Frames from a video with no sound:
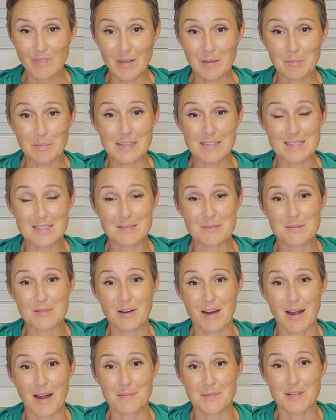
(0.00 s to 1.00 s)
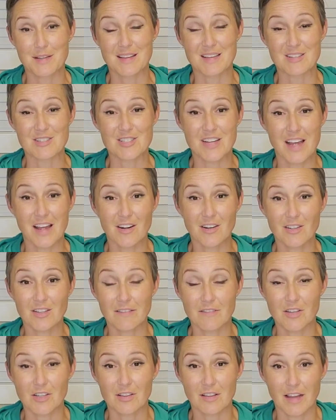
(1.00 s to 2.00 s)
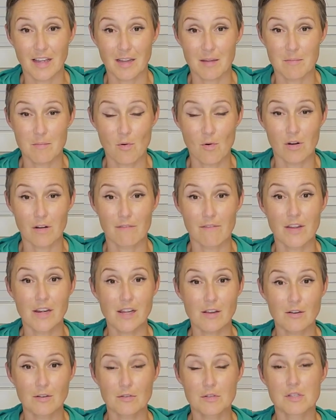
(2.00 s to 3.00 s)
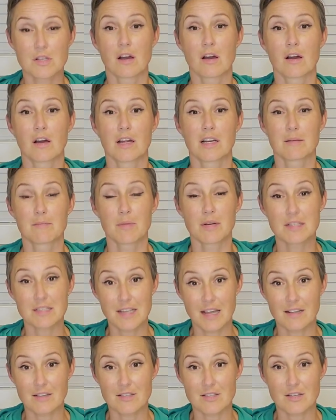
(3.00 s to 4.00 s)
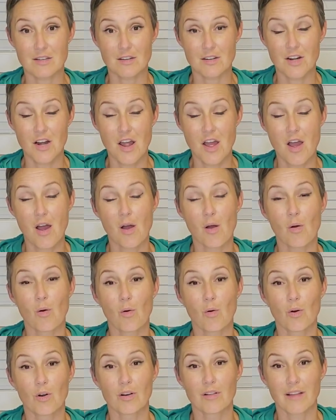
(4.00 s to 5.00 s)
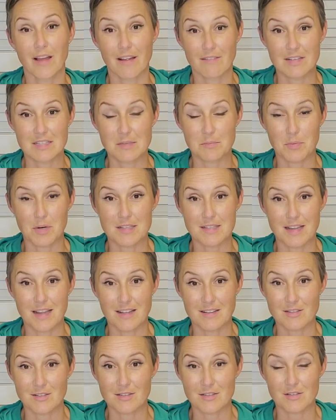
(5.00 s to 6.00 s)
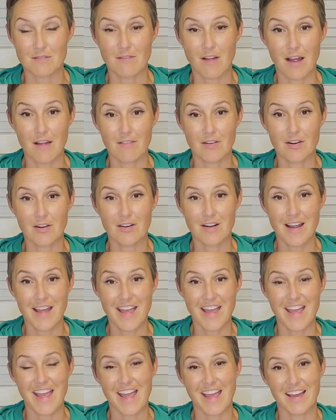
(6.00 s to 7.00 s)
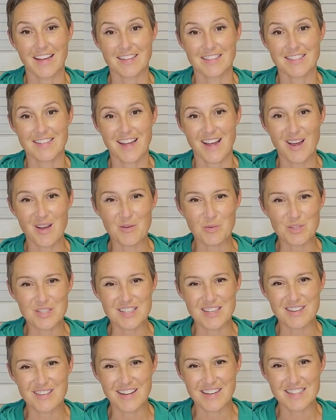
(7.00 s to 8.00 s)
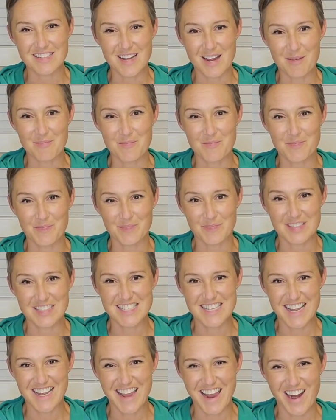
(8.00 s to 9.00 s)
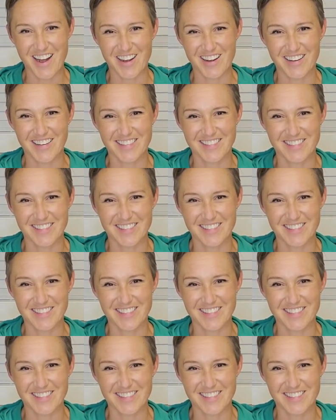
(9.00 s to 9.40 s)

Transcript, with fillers: Please subscribe to this channel if you'd like more videos on breast cancer or life as a breast cancer survivor. And uh, we'll see you next time. Take care.